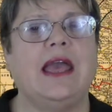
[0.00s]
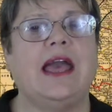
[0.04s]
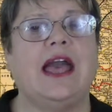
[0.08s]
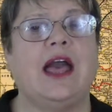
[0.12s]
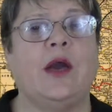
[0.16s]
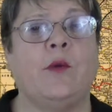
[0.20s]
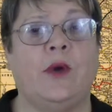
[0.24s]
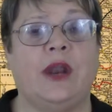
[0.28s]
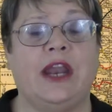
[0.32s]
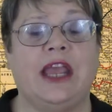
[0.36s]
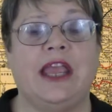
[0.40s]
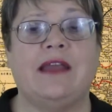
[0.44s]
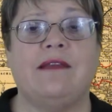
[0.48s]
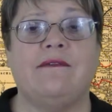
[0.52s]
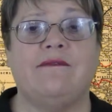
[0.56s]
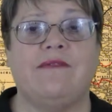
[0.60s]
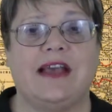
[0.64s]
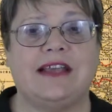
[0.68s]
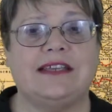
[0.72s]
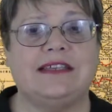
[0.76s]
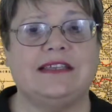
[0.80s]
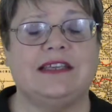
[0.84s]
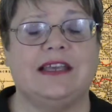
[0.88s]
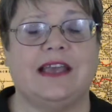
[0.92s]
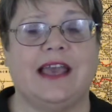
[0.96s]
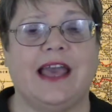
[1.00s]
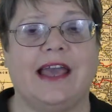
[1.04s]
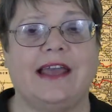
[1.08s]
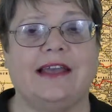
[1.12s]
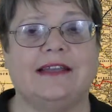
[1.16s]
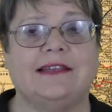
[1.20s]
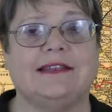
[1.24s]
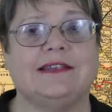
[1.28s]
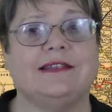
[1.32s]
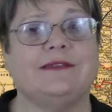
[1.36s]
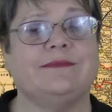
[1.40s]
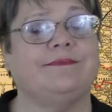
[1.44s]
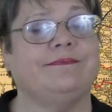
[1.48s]
and when he
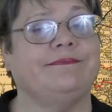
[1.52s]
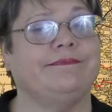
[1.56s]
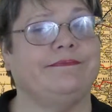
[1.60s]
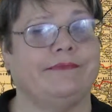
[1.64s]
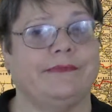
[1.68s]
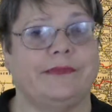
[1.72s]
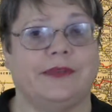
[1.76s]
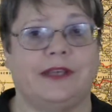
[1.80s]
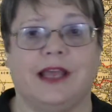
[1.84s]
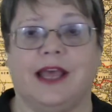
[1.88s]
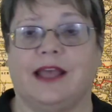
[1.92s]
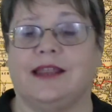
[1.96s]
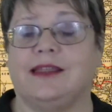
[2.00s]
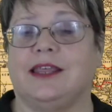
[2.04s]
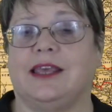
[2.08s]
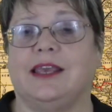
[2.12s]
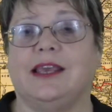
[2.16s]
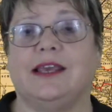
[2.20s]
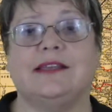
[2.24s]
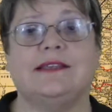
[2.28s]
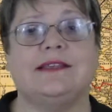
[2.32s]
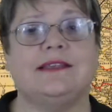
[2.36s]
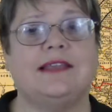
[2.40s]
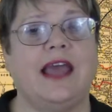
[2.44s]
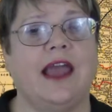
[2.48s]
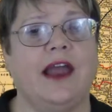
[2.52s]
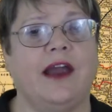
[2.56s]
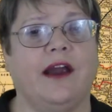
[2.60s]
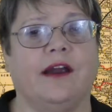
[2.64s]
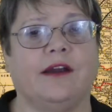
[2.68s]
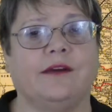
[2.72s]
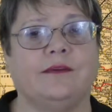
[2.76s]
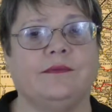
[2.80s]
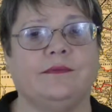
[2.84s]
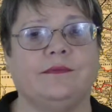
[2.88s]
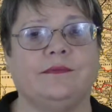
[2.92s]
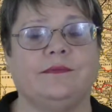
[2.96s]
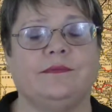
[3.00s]
investigates, nothing is
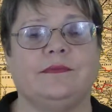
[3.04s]
there.